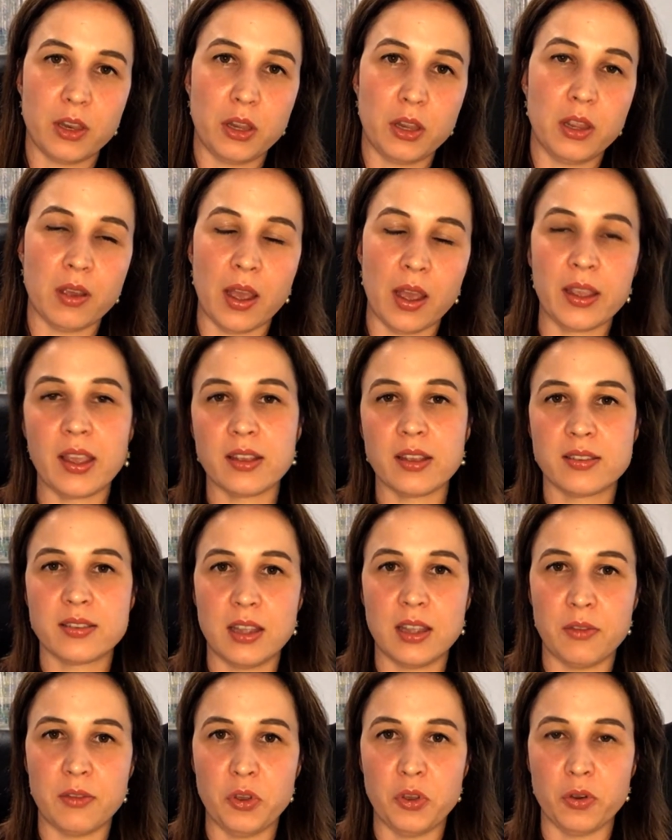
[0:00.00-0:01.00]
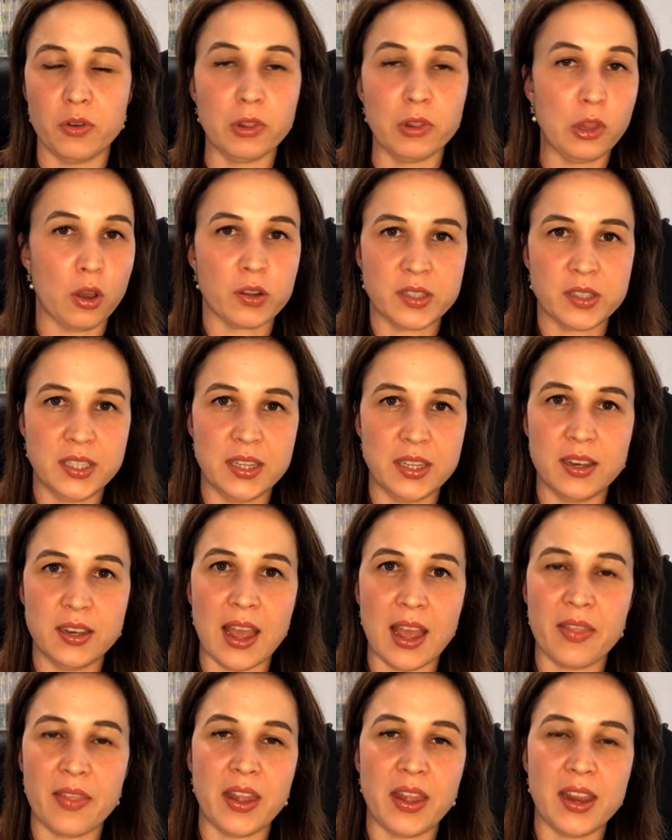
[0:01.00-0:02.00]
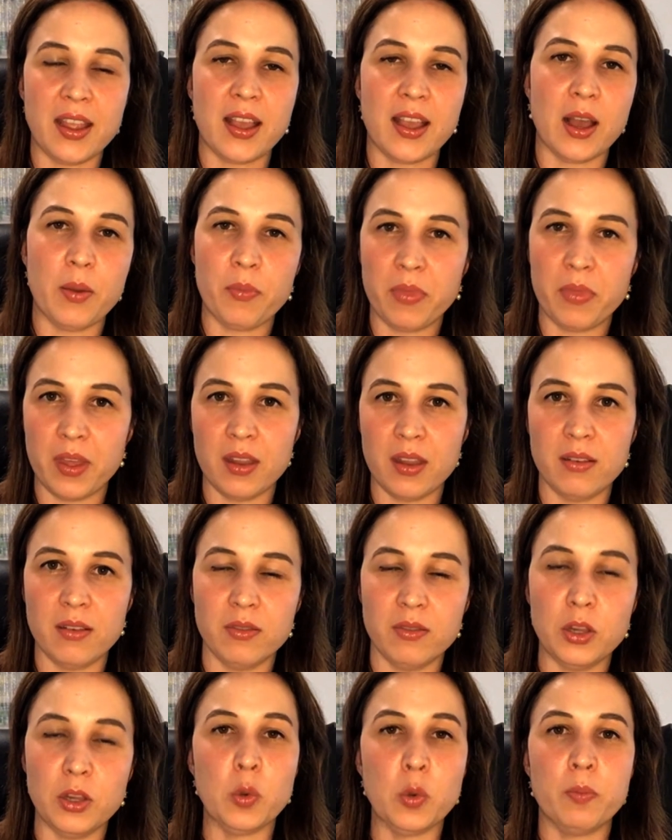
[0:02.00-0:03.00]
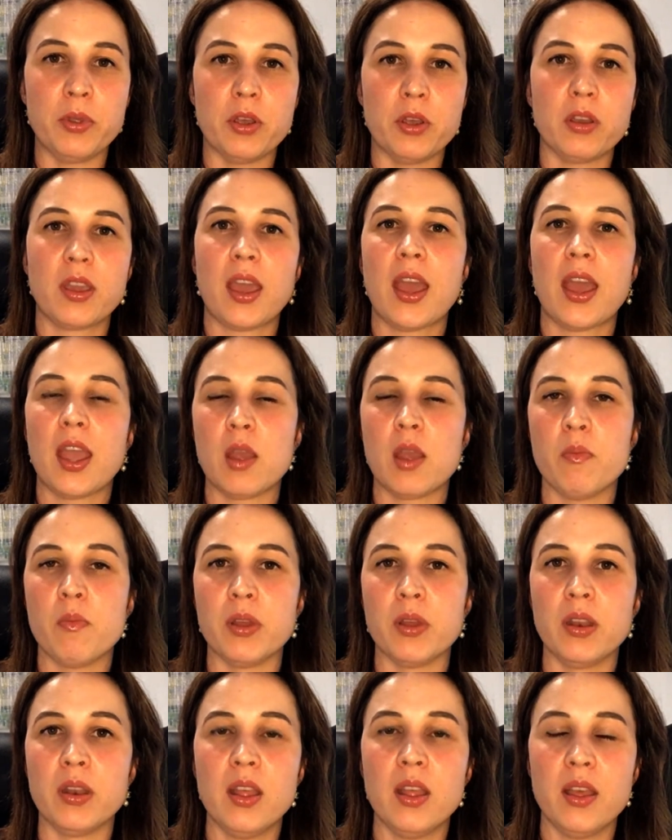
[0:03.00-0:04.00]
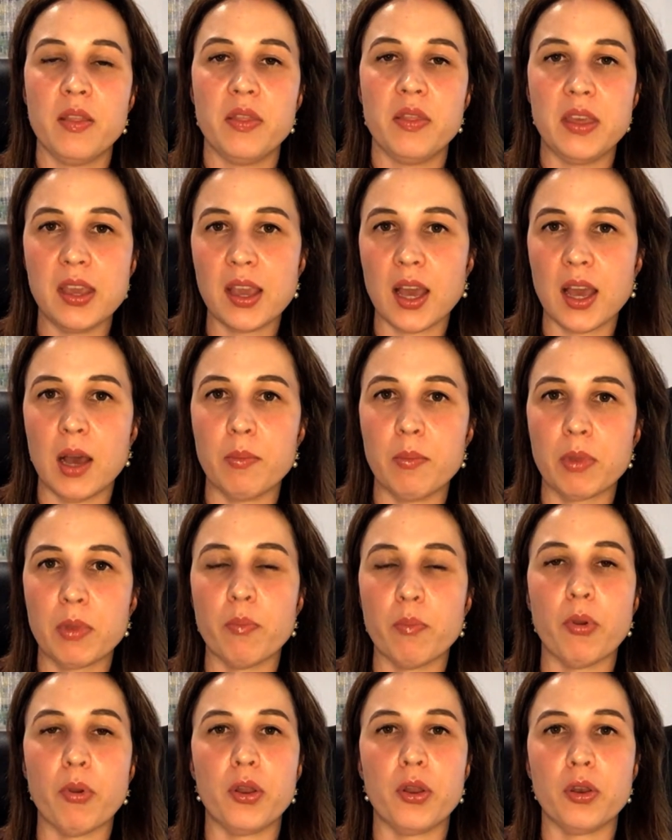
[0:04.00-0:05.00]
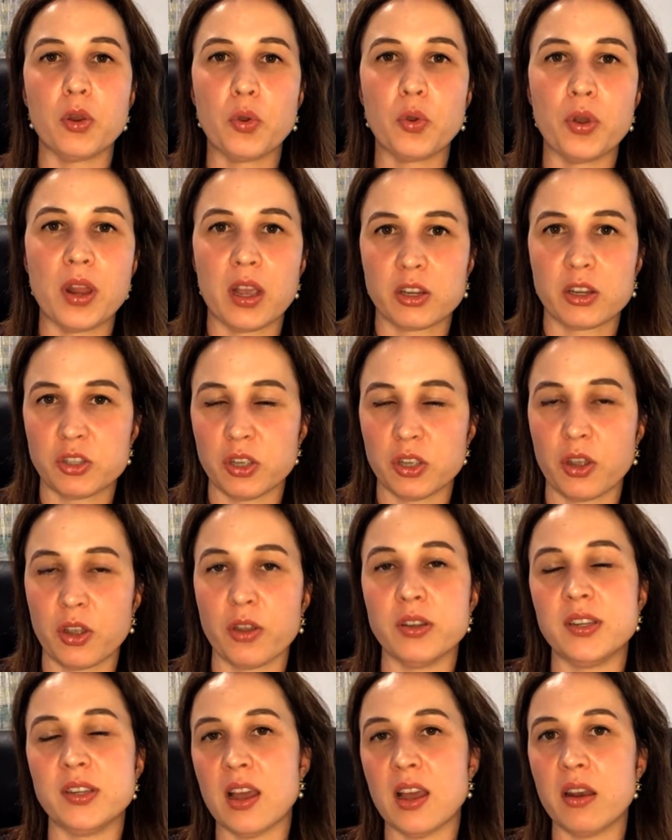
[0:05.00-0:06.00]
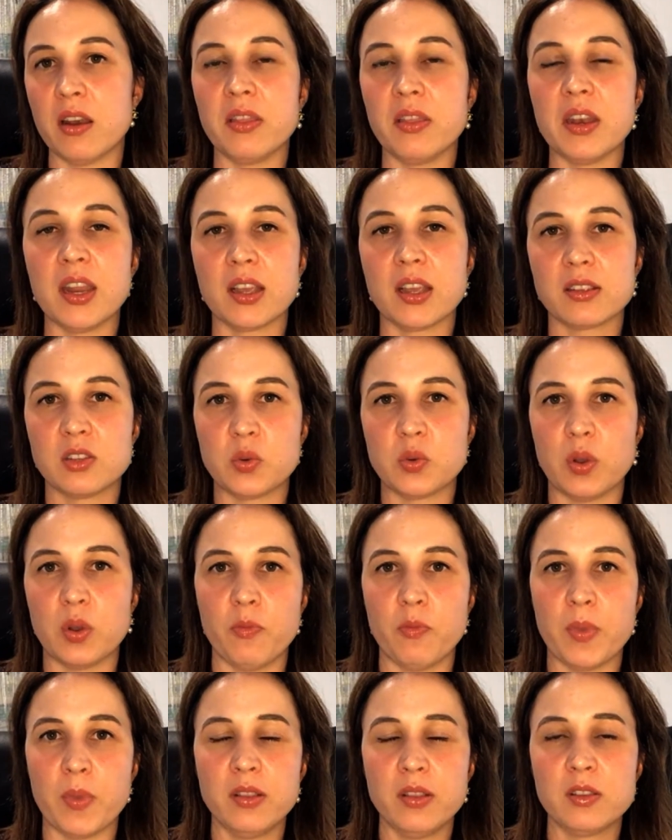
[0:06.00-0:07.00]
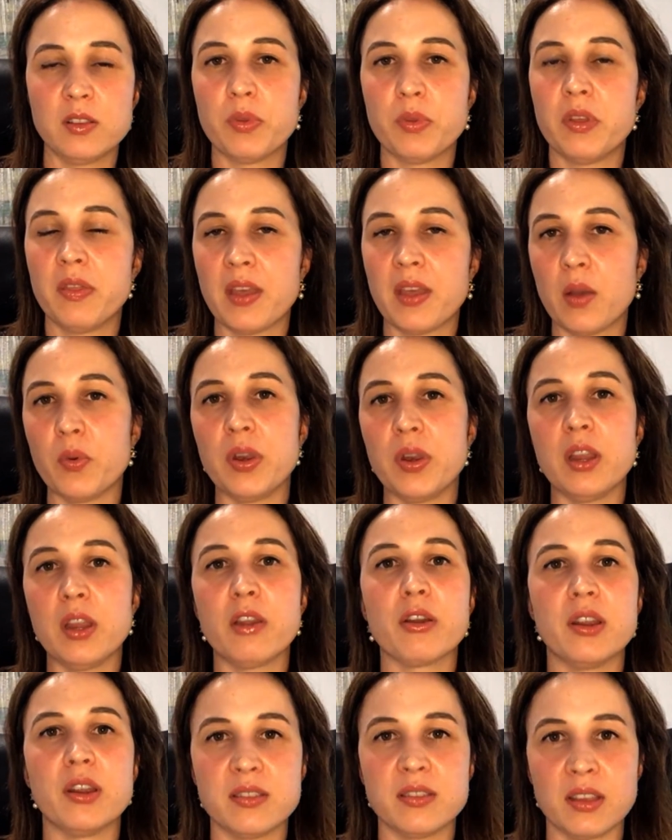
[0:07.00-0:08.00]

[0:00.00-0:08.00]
I guess, if you're locked in at that income, then you would be okay. But the income component could actually go down in the next 12 months, but then that would increase the